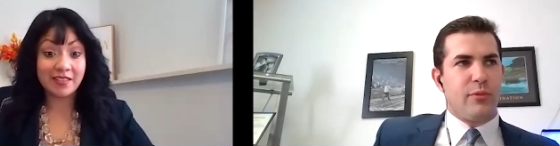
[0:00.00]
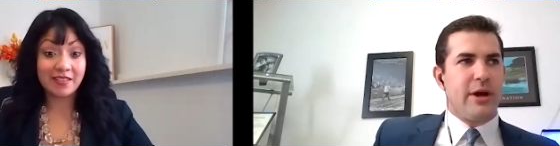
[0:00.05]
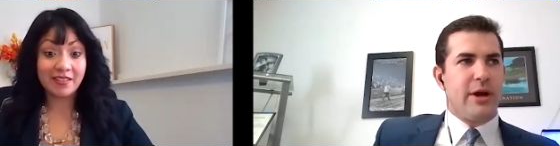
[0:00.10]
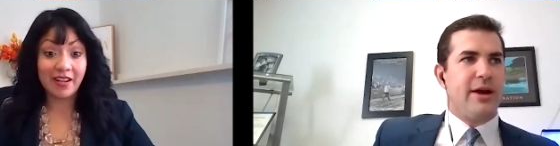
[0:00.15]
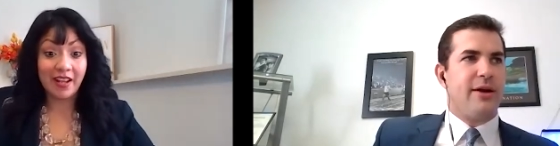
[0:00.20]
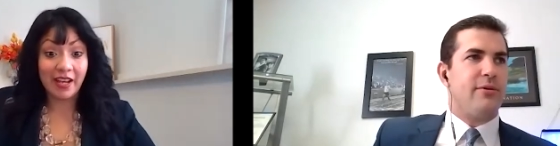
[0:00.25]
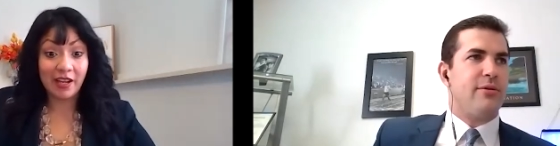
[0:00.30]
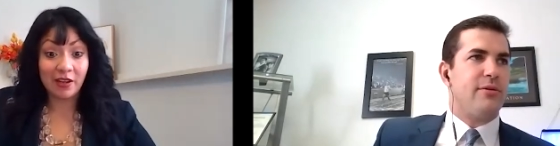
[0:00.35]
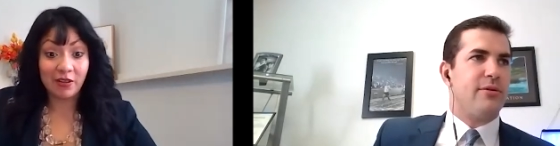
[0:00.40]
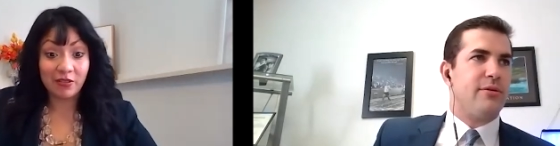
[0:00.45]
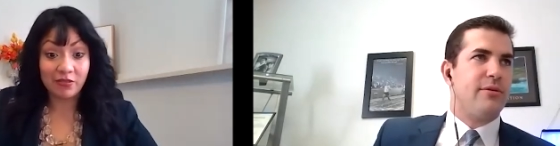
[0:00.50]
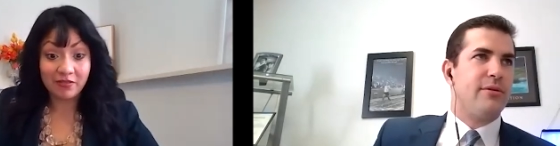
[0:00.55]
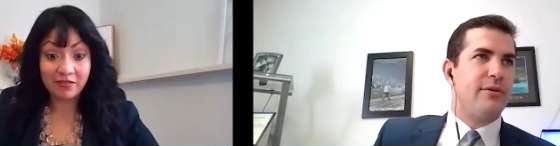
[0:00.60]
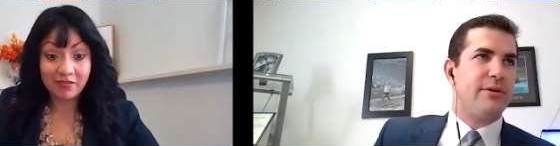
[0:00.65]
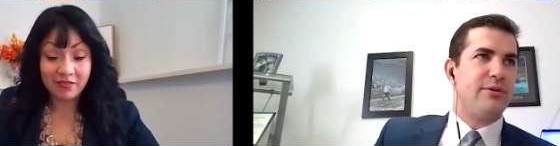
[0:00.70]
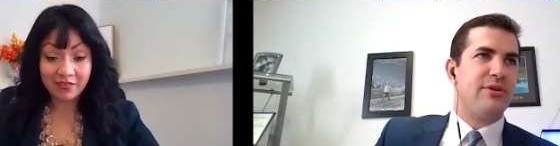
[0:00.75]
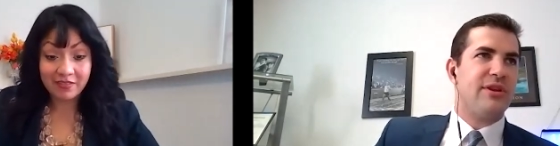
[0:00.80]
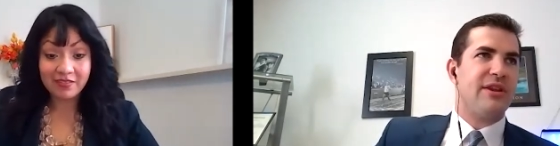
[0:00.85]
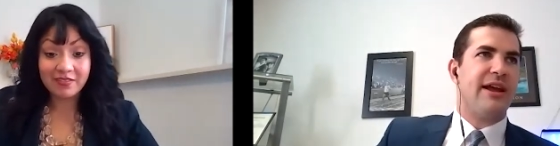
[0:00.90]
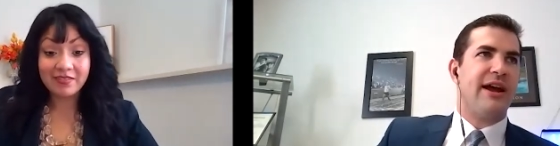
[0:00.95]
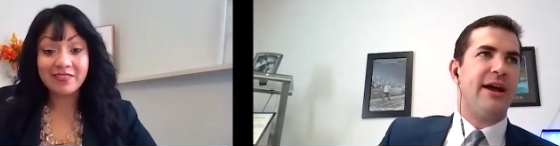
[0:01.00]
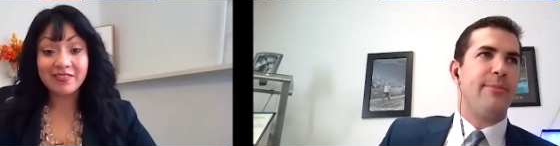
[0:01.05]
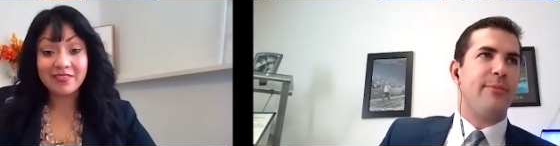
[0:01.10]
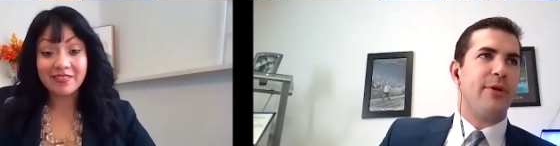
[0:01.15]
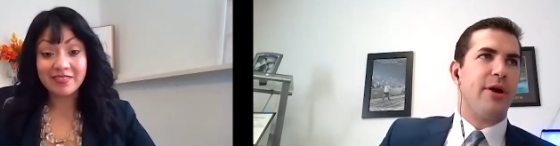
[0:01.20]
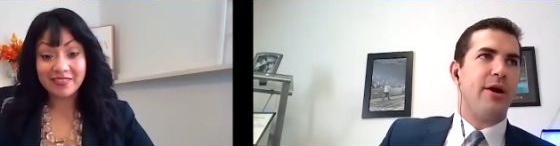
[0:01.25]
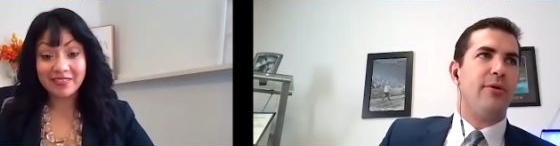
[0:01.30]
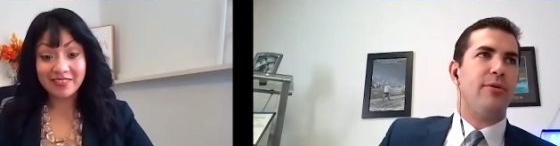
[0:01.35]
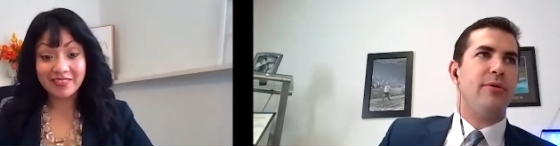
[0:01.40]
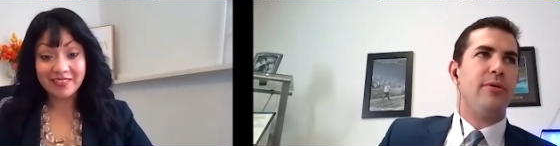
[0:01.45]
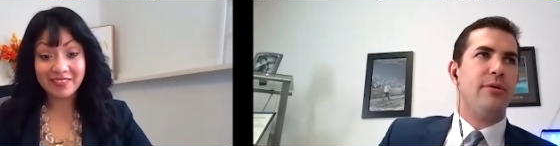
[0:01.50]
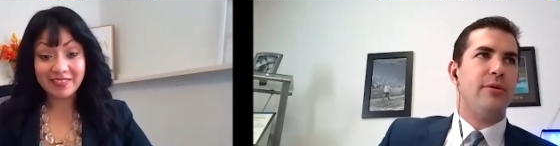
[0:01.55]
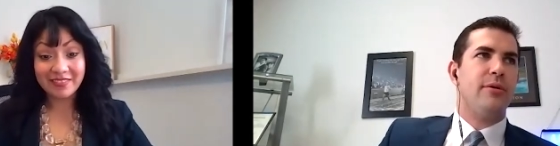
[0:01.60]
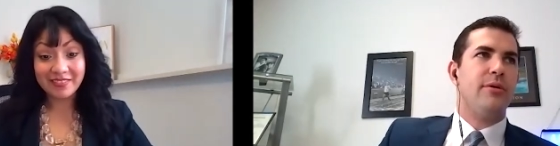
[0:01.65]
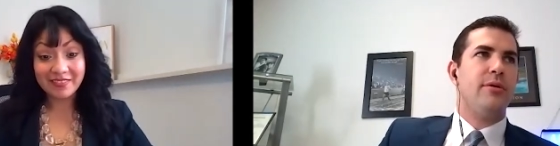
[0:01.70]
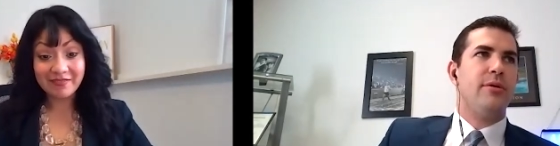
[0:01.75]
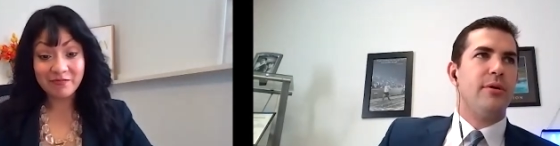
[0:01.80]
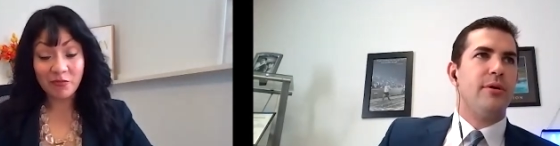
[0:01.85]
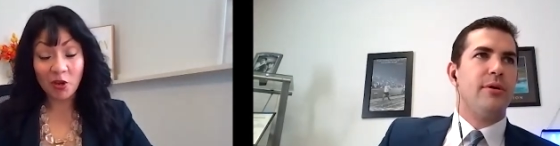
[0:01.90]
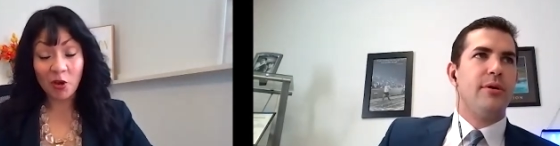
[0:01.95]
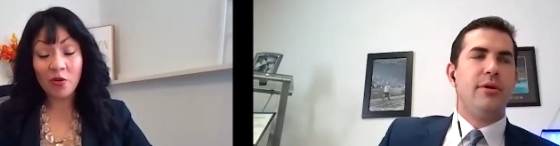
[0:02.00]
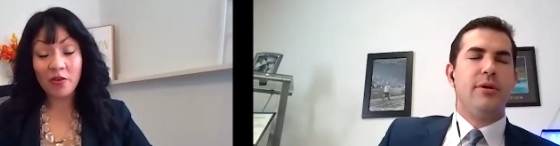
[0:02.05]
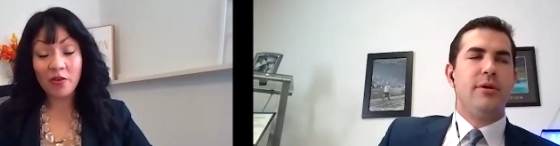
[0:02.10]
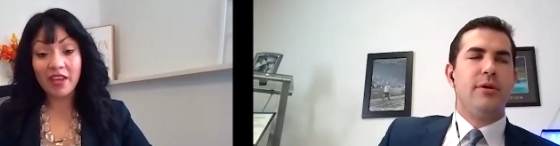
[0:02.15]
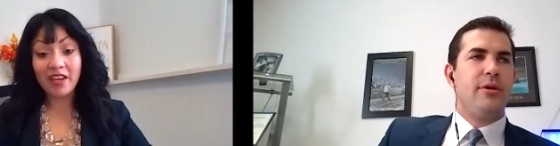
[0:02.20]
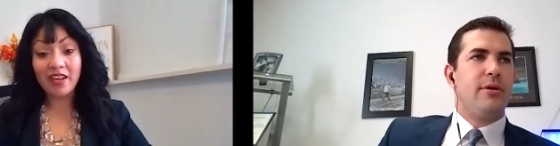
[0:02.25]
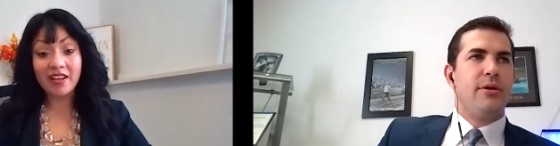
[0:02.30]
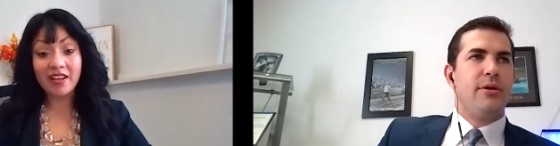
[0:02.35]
Speaker 1: now. Wow, where's the time go?
Speaker 2: Oh yeah,